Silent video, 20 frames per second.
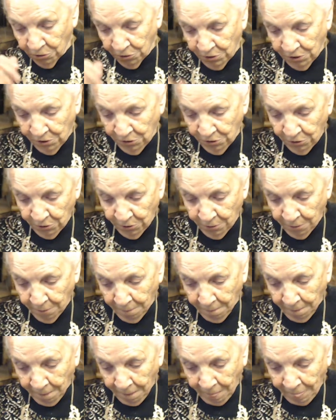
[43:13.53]
sister,
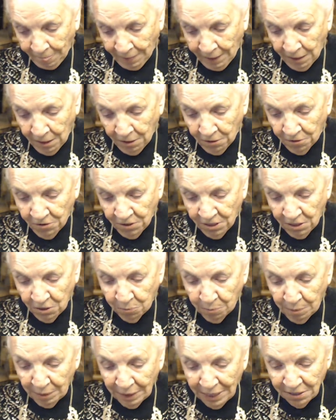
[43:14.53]
says,
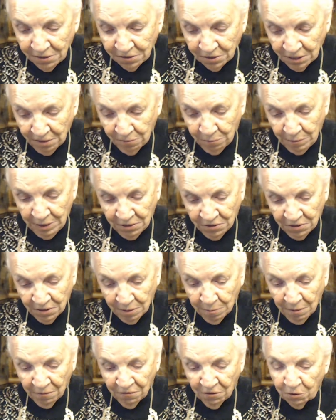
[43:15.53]
Please give me
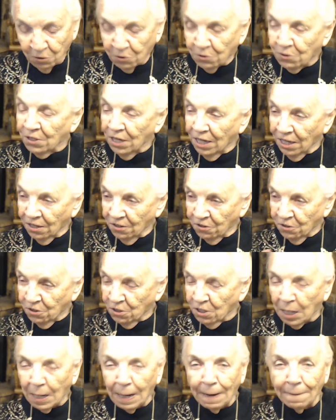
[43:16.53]
some of your son's
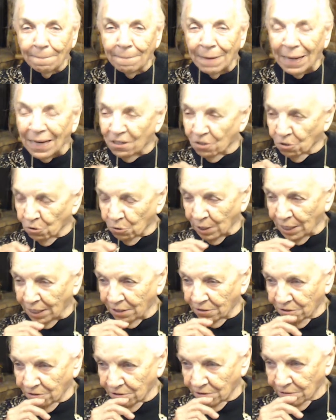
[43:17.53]

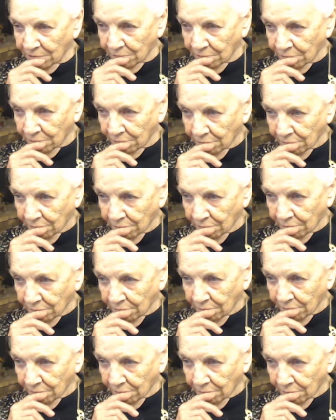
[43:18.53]
mandrakes.
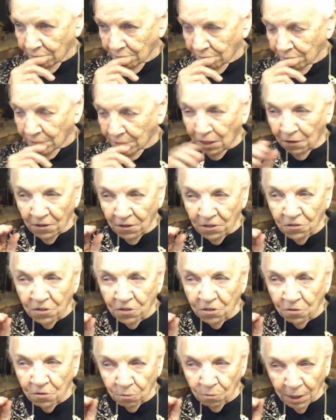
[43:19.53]
Now, this
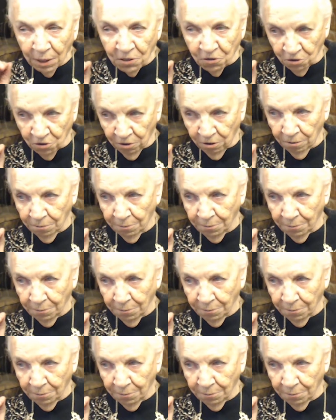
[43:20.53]
is Rachel.